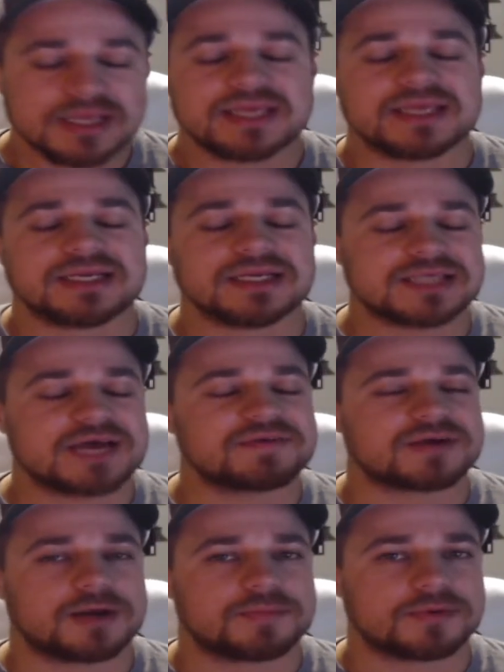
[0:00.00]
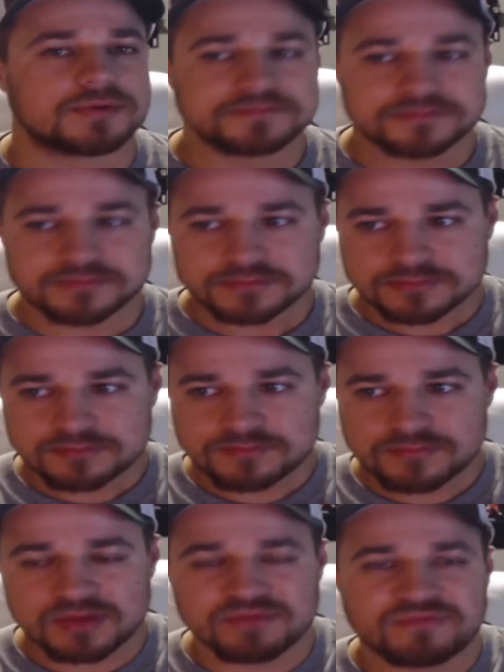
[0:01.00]
"He does have a couple."
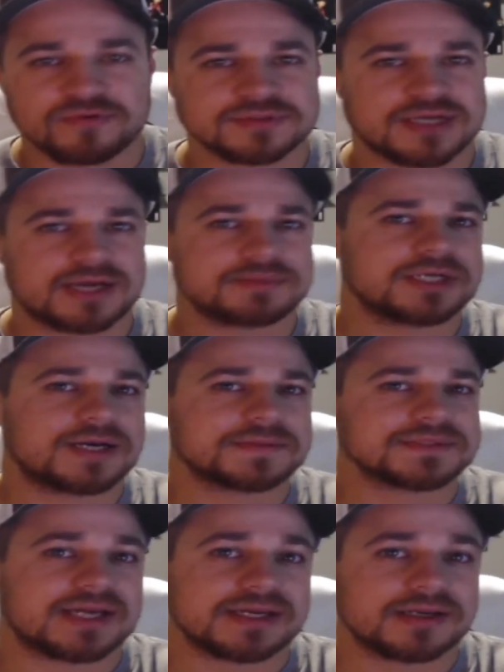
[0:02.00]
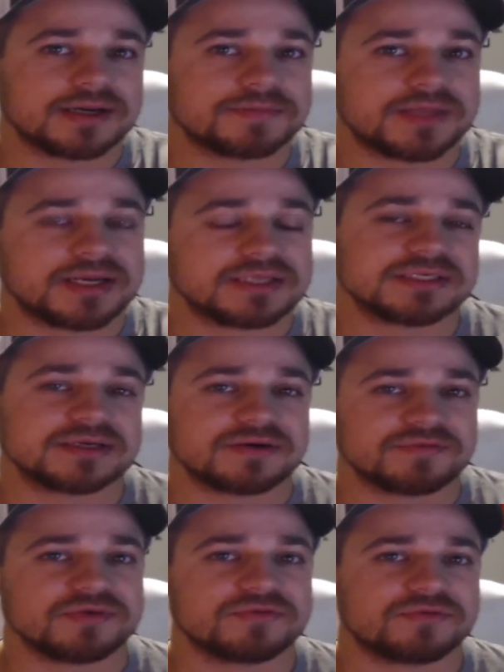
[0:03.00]
full-time jobs lined up that he's
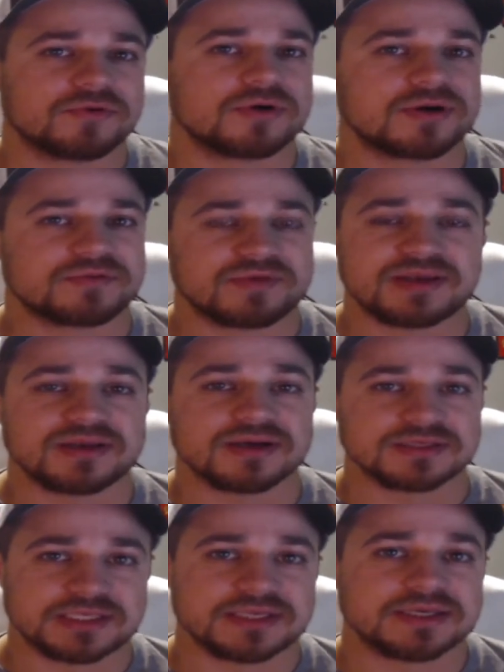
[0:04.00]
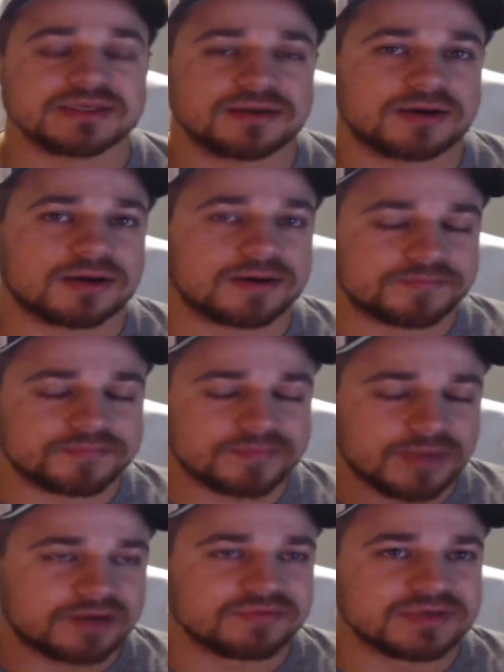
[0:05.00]
interviewed for and if he does get um
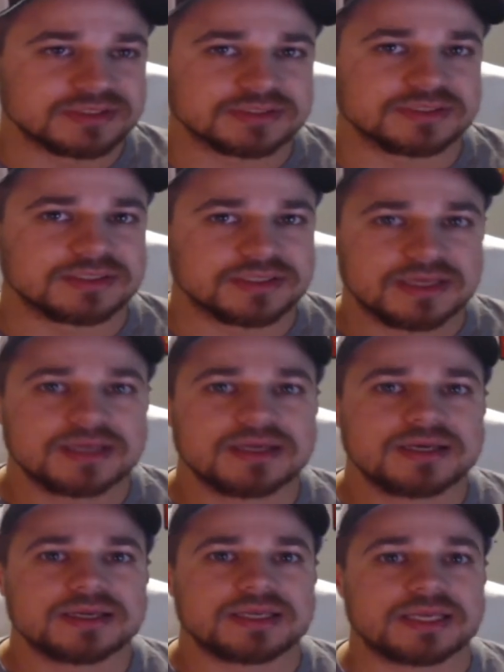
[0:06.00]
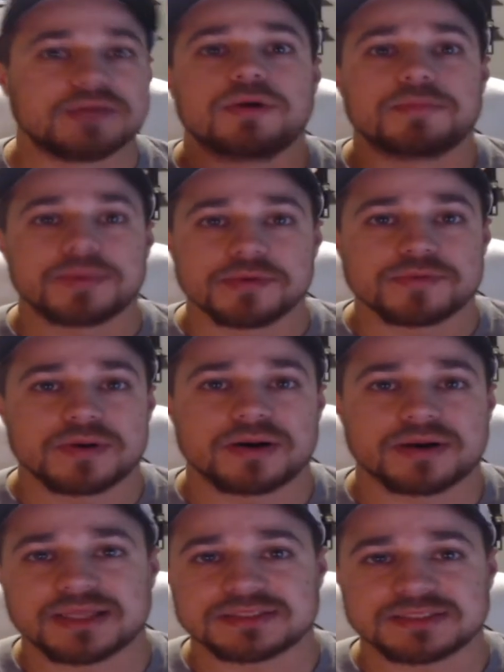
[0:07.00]
obviously he won't be with the
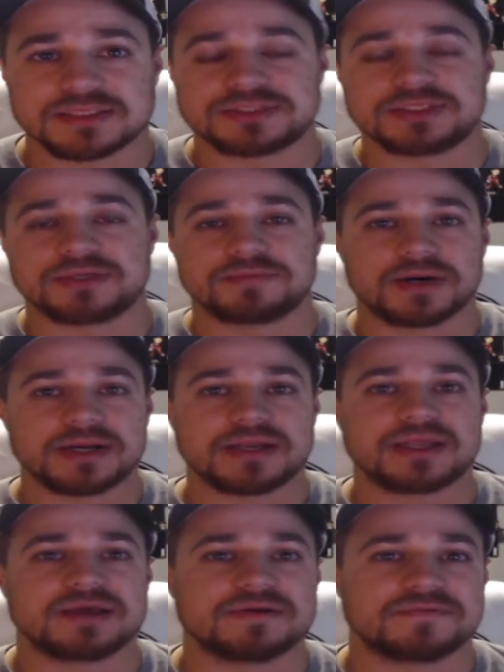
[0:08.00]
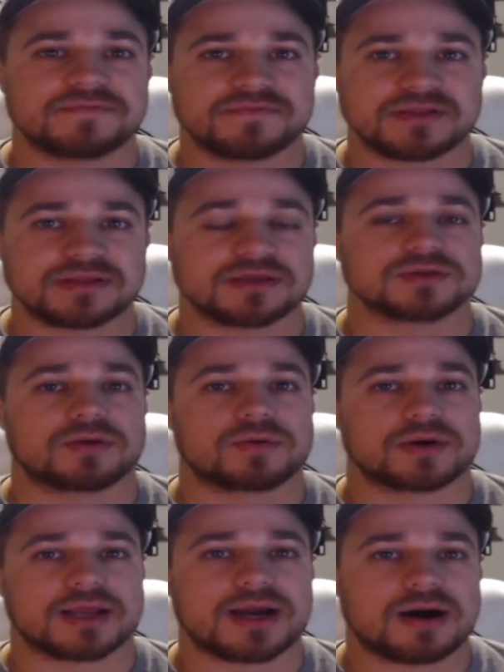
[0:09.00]
Railcats next year. But if it doesn't
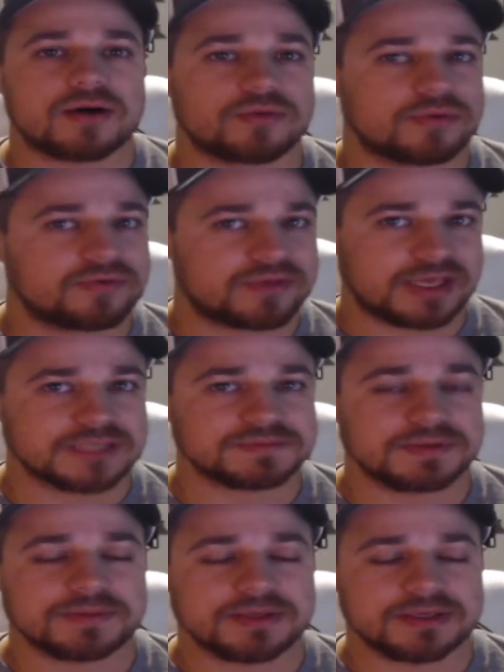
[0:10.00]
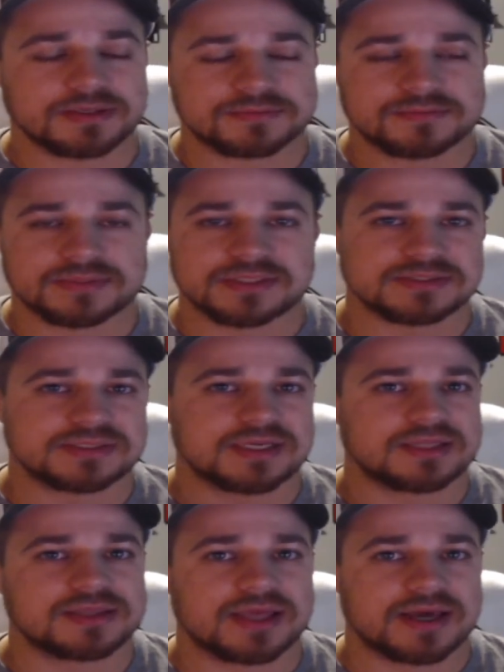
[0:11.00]
work out or the case may be, he
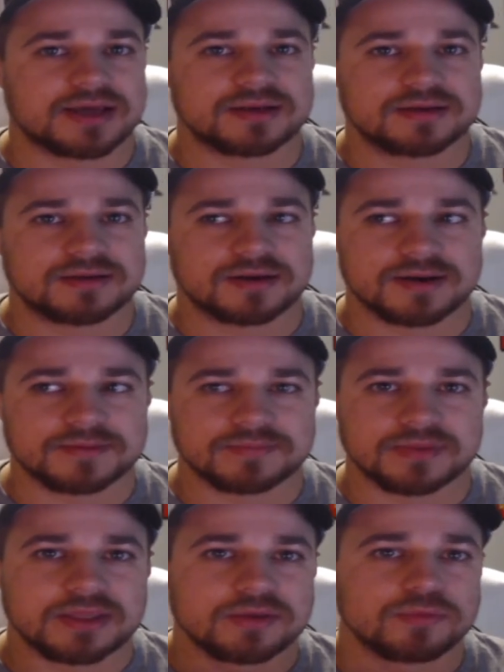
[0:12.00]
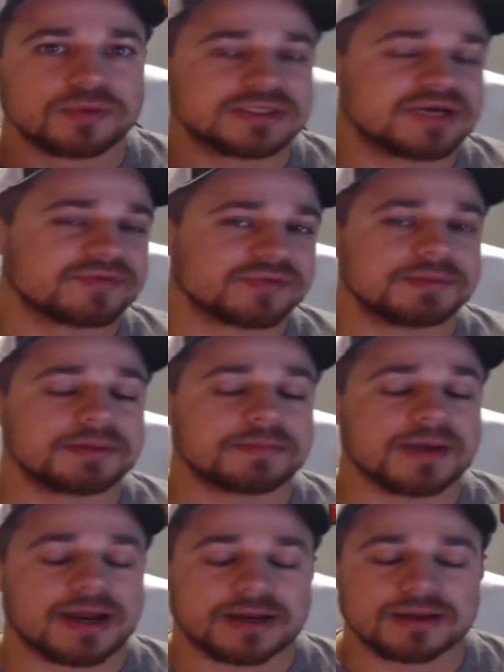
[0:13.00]
said that um, he would definitely be
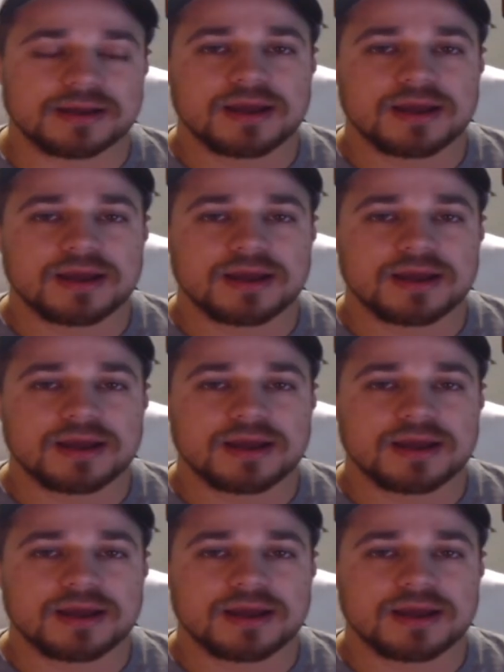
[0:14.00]
back.